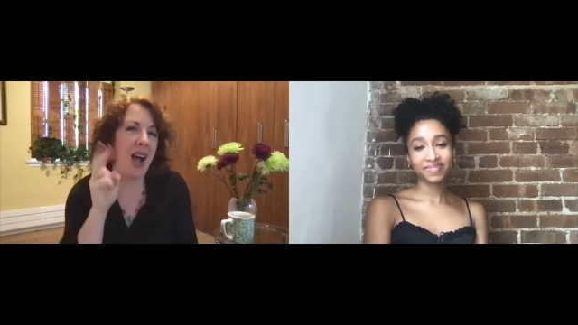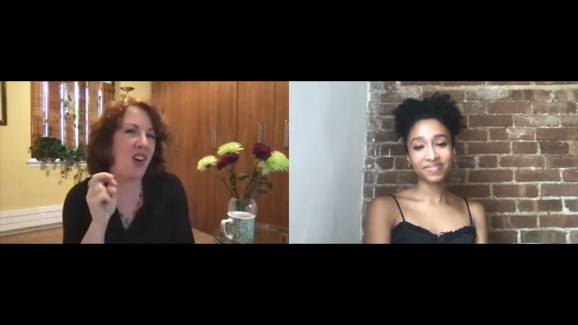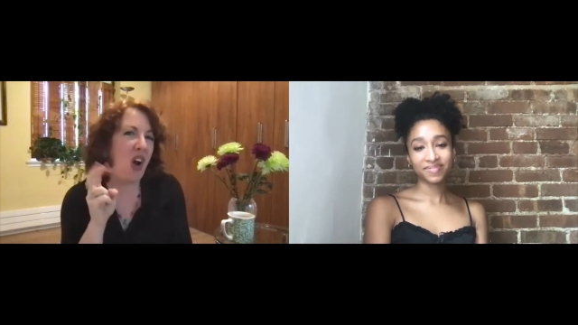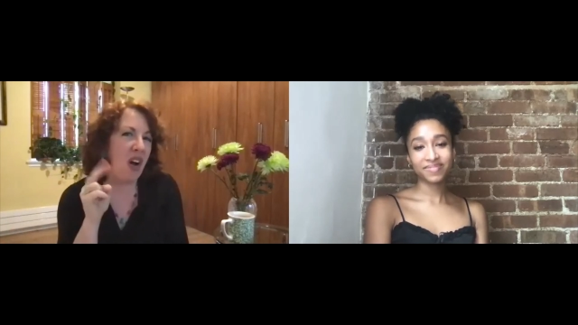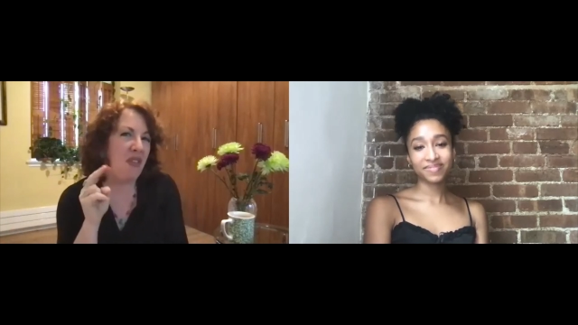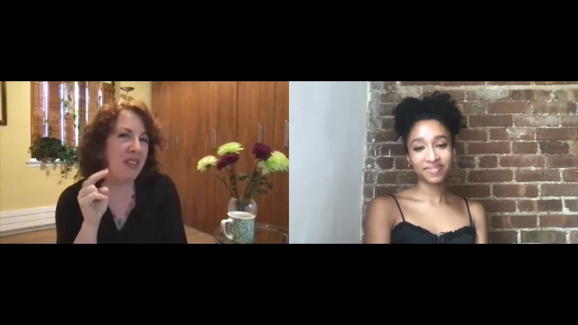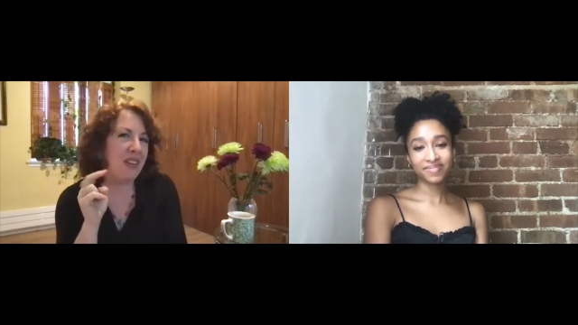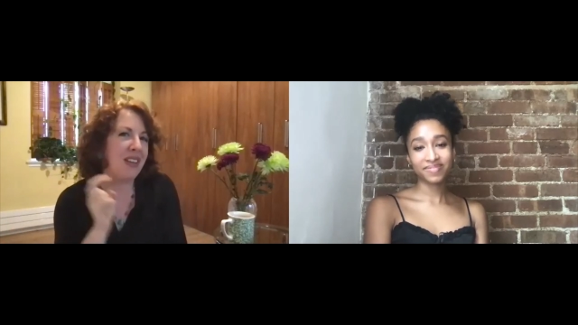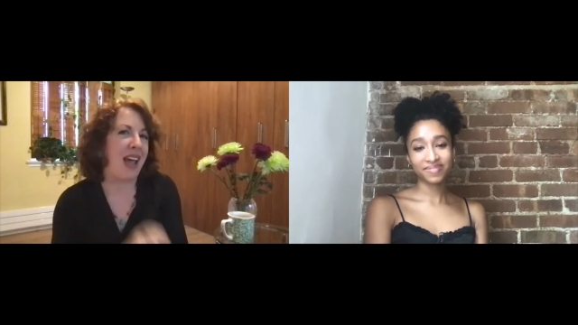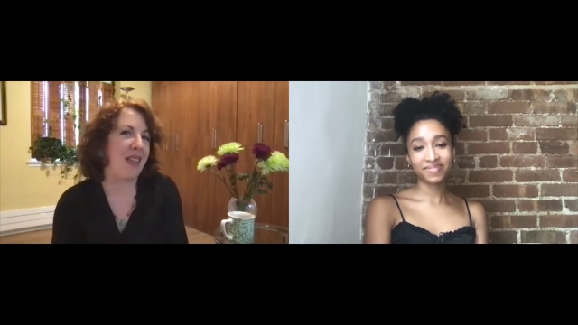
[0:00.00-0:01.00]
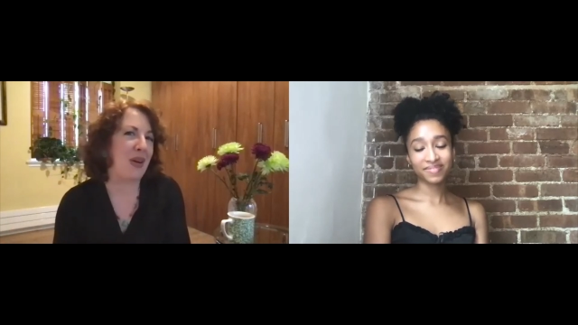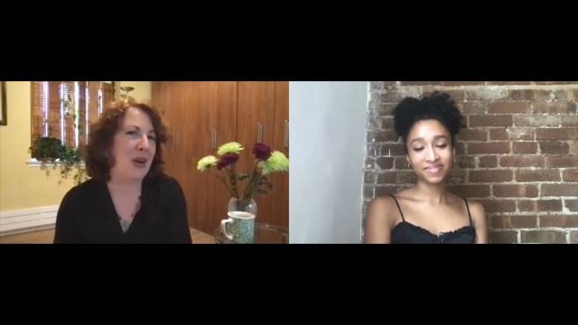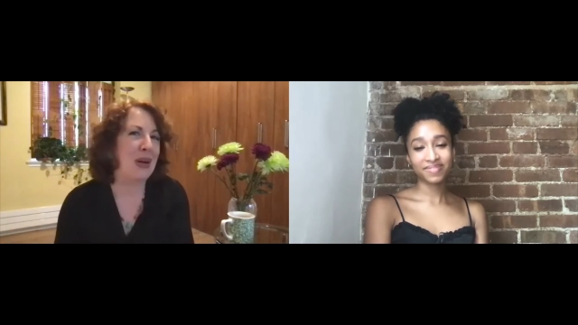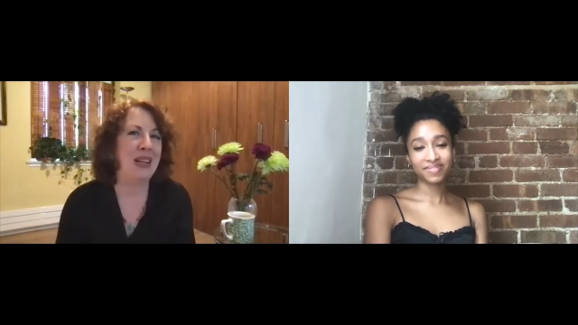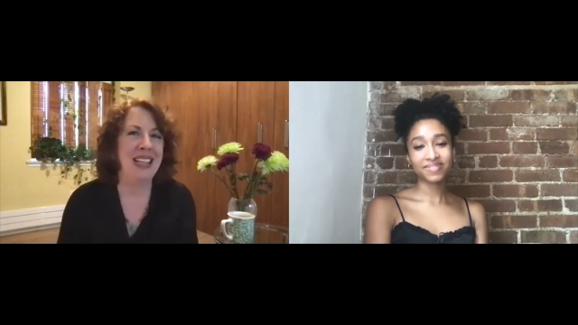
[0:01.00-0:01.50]
Speaker 1: a coffee
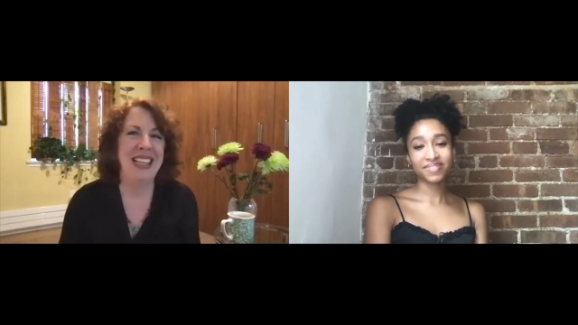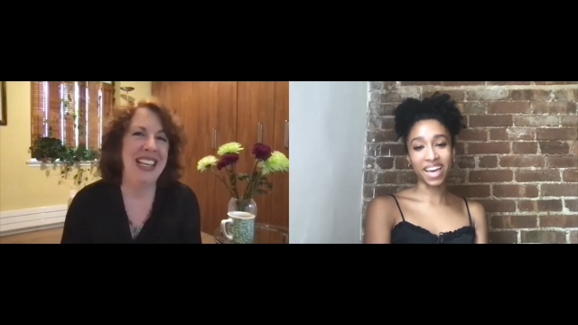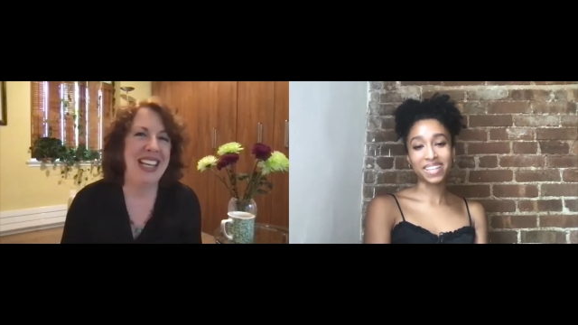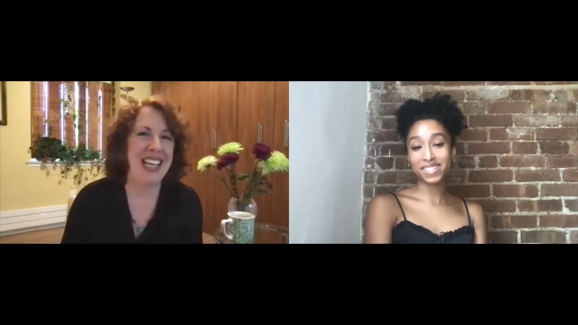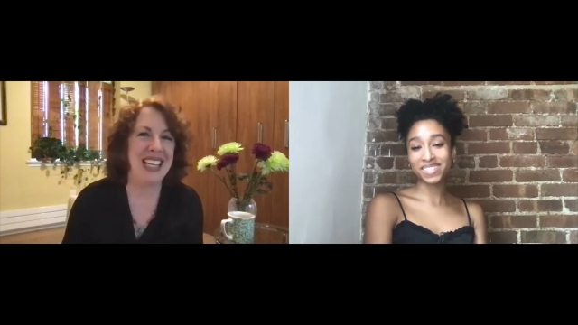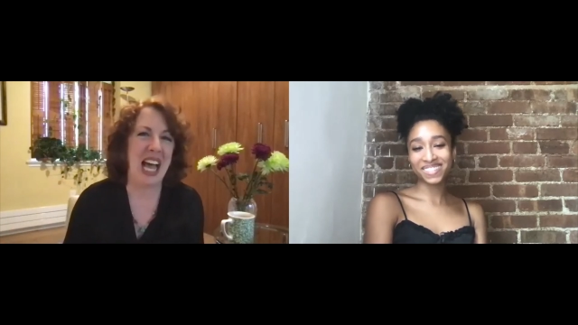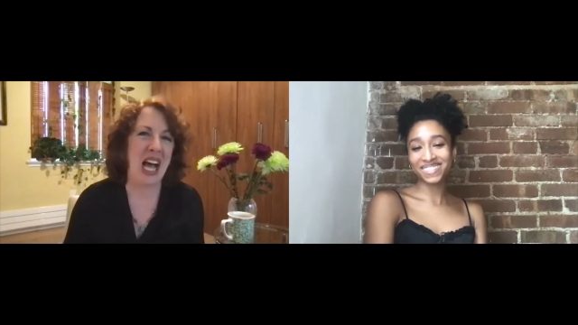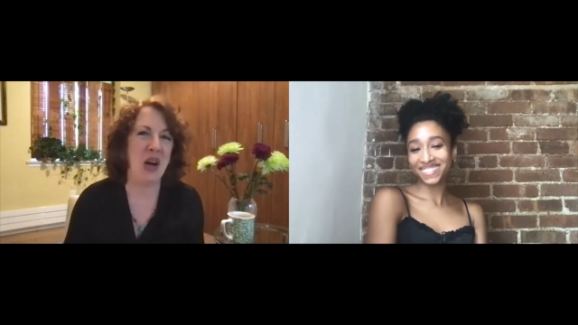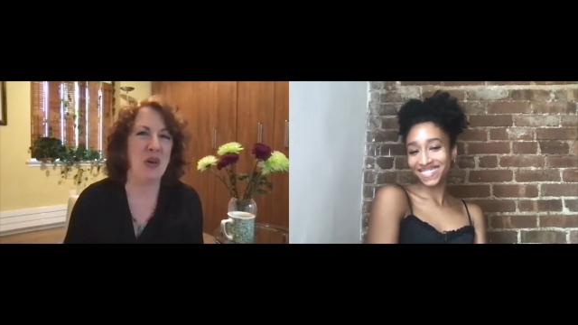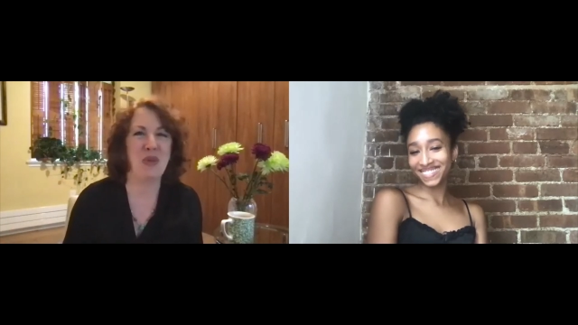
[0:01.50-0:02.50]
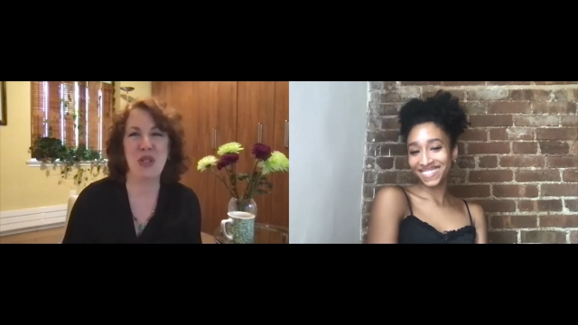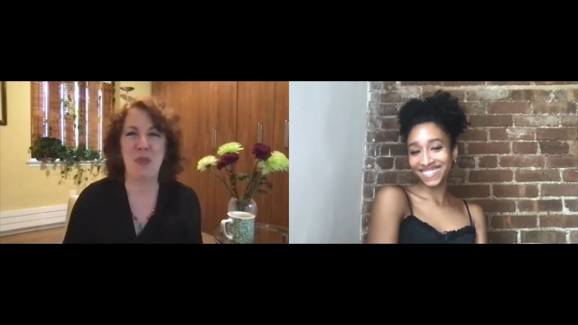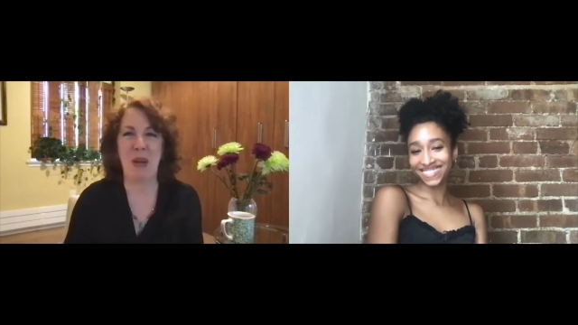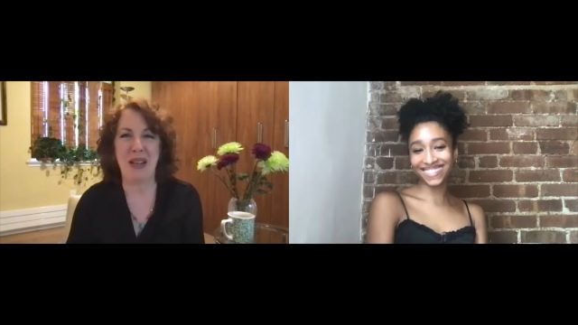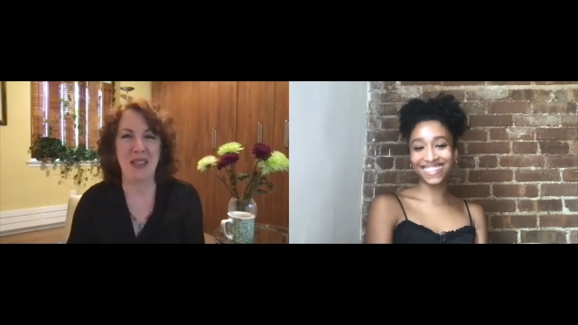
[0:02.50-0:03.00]
together in our
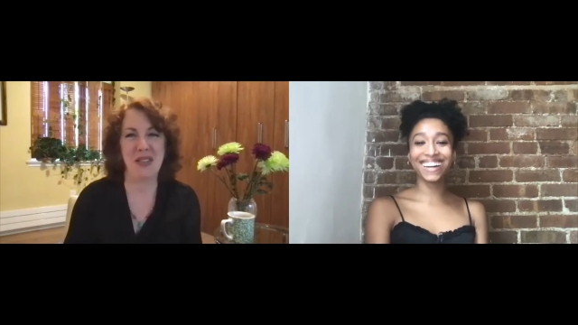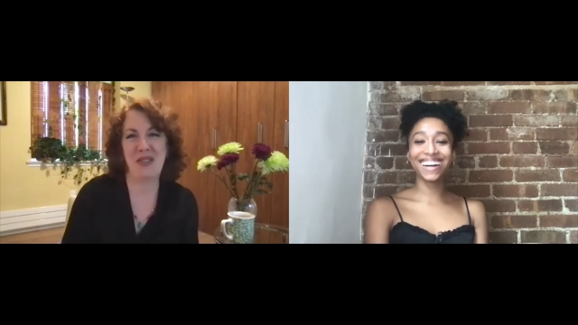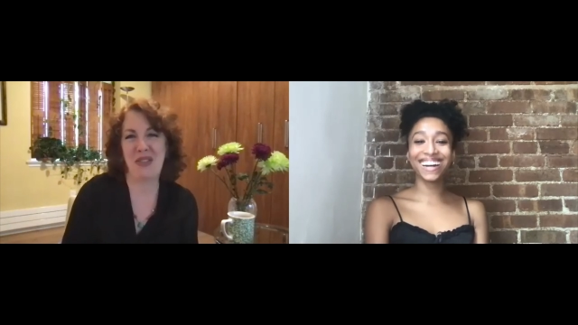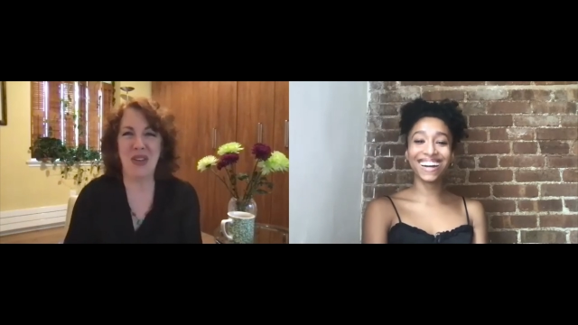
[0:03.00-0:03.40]
respective,